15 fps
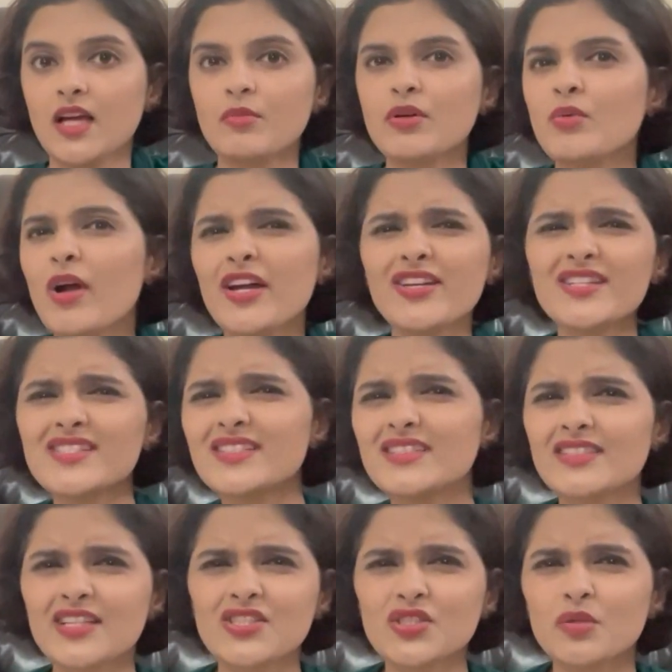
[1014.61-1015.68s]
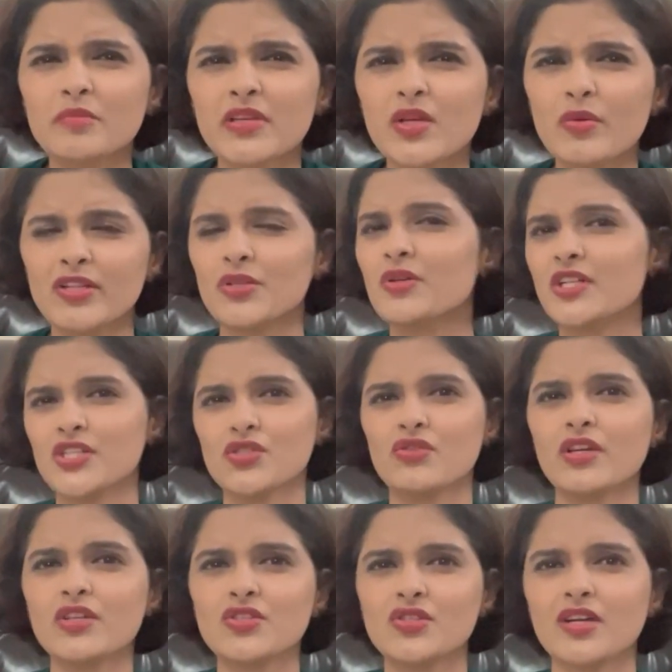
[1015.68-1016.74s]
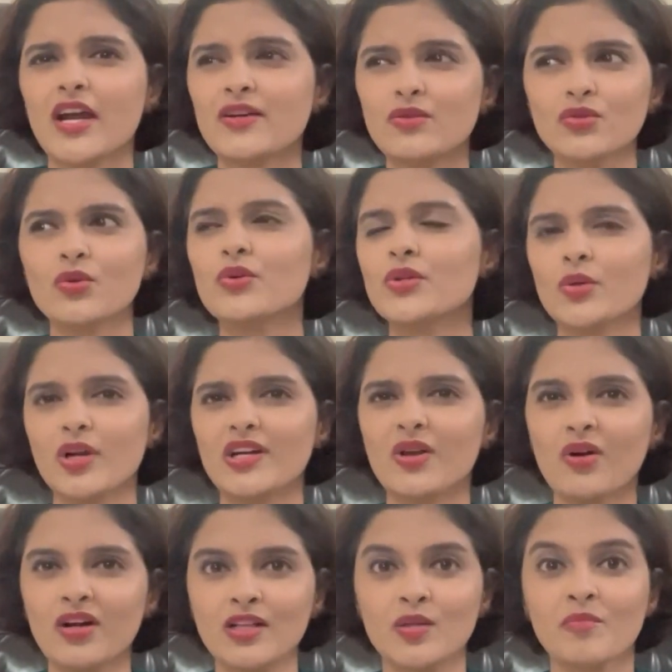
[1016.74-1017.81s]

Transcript: but why are you sitting next to me when you're a stranger, I don't know you at all.